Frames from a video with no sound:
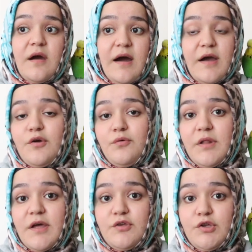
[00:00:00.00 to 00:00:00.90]
I don't
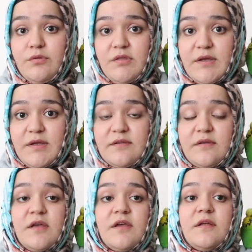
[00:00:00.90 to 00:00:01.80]
like using it.
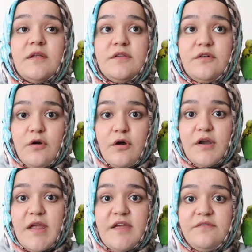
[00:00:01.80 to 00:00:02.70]
There are
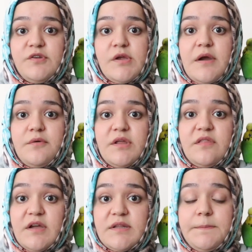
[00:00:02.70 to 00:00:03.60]
aviaries
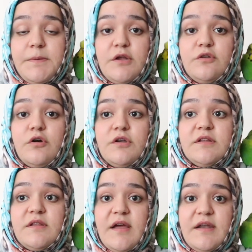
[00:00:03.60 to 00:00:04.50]
that depend on
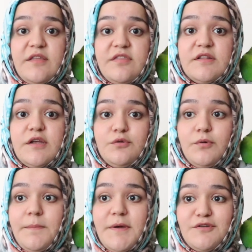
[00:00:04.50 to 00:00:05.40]
it, and I think they
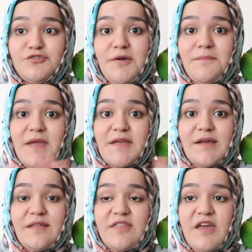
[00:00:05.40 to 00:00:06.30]
do a better job making
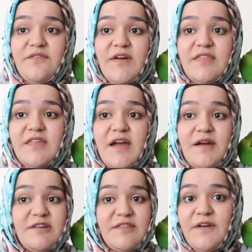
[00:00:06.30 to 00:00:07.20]
it safe. I think I
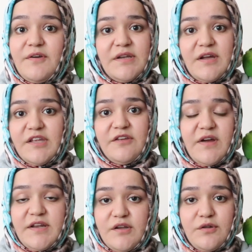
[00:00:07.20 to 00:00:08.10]
was very naive.
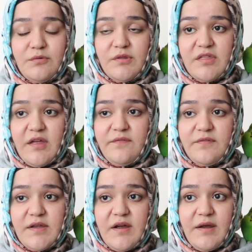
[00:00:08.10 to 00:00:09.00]
I didn't do it
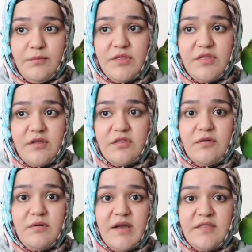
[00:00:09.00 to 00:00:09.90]
safely, I would think
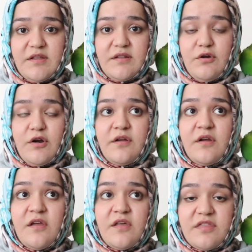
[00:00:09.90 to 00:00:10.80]
so. I think there are
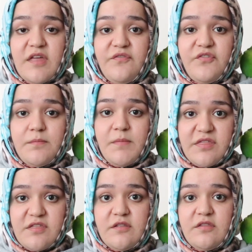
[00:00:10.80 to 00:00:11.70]
safer
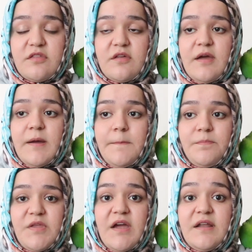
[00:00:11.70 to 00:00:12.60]
methods,
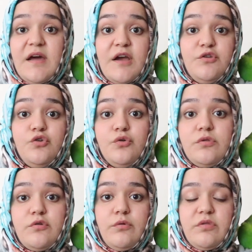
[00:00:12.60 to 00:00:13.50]
and I use
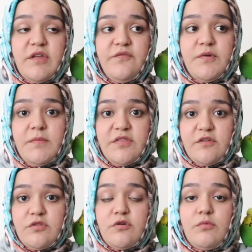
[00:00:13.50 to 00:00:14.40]
those safer
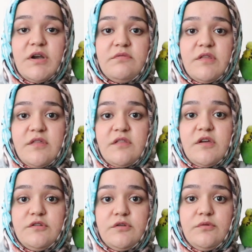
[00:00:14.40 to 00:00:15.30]
methods. So one of the things
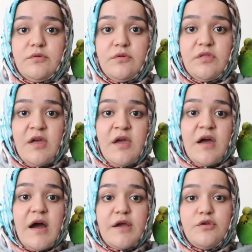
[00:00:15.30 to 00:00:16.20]
I do use,
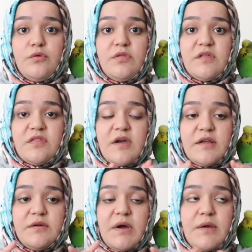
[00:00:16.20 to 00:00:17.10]
I use this
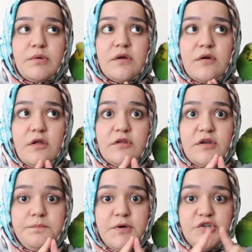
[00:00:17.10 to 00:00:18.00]
kind of, I wouldn't call it
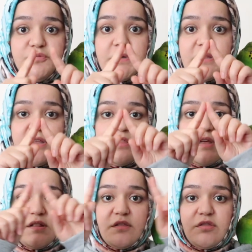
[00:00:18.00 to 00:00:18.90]
a perch, but it's
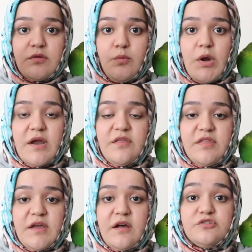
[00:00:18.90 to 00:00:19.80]
like this square
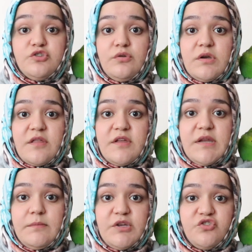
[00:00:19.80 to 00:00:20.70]
thing. I'll show you guys an
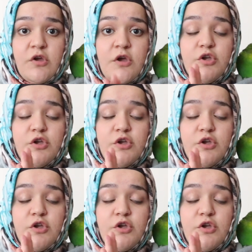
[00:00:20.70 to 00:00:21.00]
image.